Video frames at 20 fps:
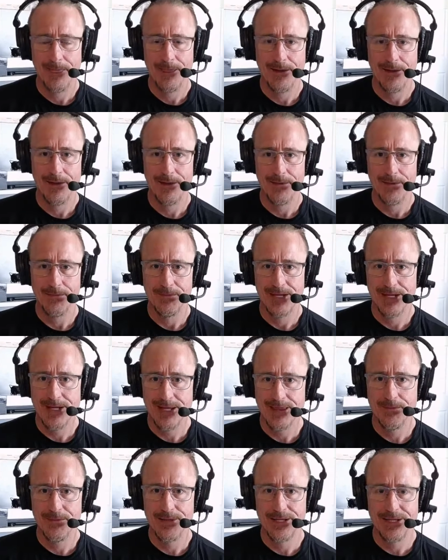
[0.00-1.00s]
Um,
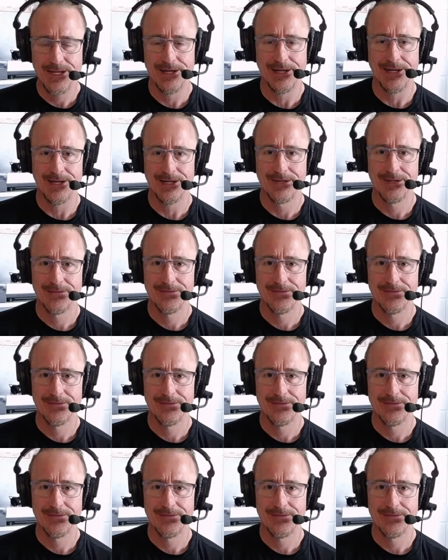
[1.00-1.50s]
in the beginning,